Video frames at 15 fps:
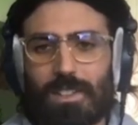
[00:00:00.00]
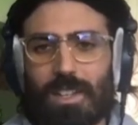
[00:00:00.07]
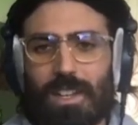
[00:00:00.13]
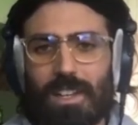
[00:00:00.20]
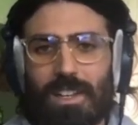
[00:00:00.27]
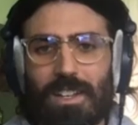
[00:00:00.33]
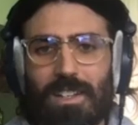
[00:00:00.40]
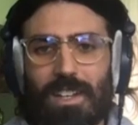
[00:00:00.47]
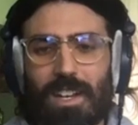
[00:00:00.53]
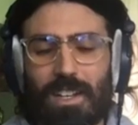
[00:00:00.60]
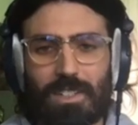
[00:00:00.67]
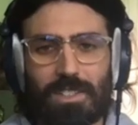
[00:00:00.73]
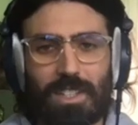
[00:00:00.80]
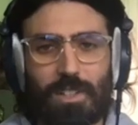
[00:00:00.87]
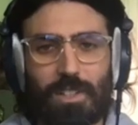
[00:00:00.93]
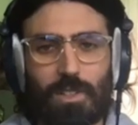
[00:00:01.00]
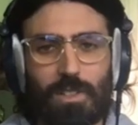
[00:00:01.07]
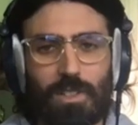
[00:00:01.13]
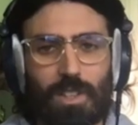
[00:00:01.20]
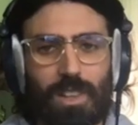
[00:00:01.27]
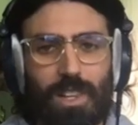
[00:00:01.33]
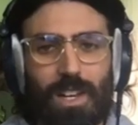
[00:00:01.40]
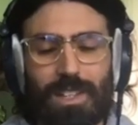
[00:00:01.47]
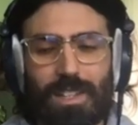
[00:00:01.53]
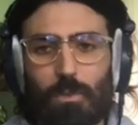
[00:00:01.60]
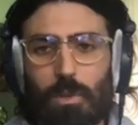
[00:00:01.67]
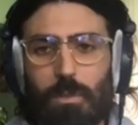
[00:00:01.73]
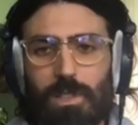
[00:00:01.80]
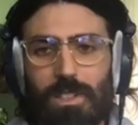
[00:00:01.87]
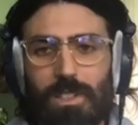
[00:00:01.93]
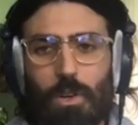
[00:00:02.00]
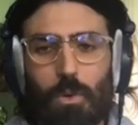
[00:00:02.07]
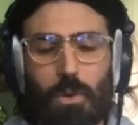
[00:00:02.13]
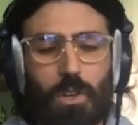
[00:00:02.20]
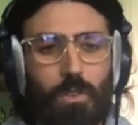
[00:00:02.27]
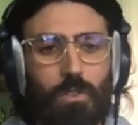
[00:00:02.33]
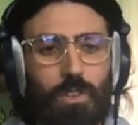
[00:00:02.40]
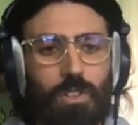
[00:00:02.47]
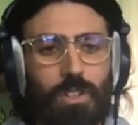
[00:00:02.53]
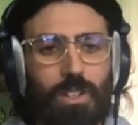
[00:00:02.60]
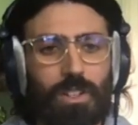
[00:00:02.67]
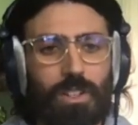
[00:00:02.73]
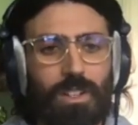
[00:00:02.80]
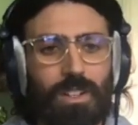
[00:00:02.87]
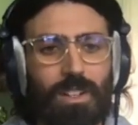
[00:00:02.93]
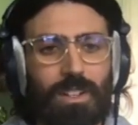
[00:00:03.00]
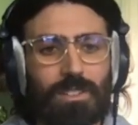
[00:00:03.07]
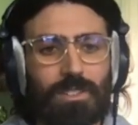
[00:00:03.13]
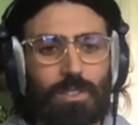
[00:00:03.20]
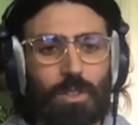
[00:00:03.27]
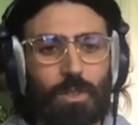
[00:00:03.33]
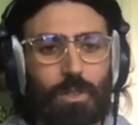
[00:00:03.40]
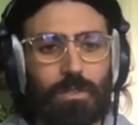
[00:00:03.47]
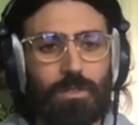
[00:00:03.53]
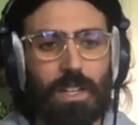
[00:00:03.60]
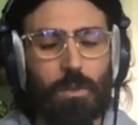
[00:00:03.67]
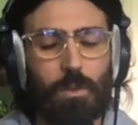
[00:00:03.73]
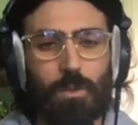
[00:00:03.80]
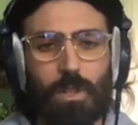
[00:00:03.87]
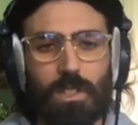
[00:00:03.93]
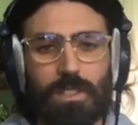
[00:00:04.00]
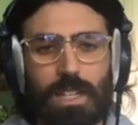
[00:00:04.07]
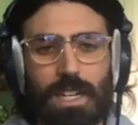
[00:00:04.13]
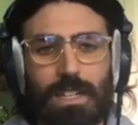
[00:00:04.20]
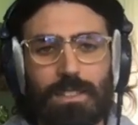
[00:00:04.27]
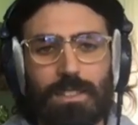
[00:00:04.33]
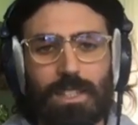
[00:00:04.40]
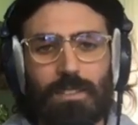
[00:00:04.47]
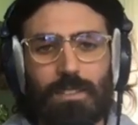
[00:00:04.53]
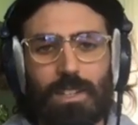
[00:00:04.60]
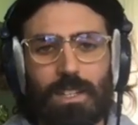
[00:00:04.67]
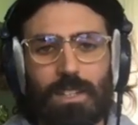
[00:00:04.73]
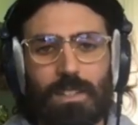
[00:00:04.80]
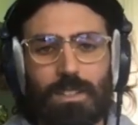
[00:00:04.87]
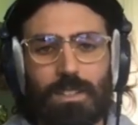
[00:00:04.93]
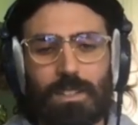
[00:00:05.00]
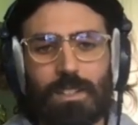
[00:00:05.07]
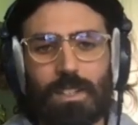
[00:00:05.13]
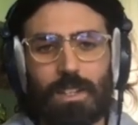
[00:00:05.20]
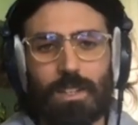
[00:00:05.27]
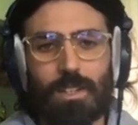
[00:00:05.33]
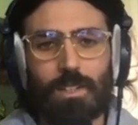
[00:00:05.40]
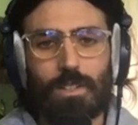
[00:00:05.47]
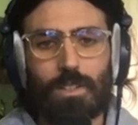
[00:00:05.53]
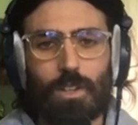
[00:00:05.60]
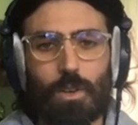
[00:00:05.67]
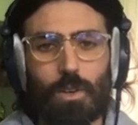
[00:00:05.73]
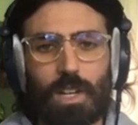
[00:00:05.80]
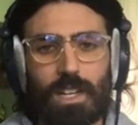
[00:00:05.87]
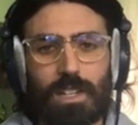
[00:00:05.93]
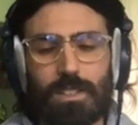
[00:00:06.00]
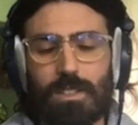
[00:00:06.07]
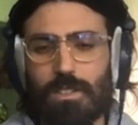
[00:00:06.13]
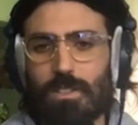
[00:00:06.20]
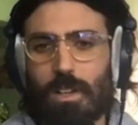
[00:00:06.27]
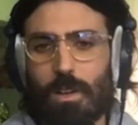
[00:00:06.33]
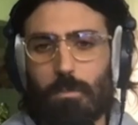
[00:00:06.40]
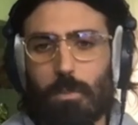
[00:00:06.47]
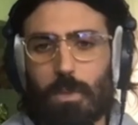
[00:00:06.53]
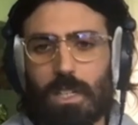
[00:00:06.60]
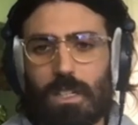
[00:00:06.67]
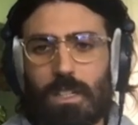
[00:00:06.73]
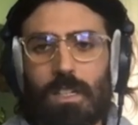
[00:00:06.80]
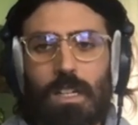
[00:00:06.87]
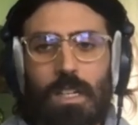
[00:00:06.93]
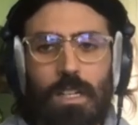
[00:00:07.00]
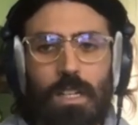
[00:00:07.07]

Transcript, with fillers: And because I know there's a lot that we've been going over. And so if anyone wants to ask Kevin anything, go ahead, jump in.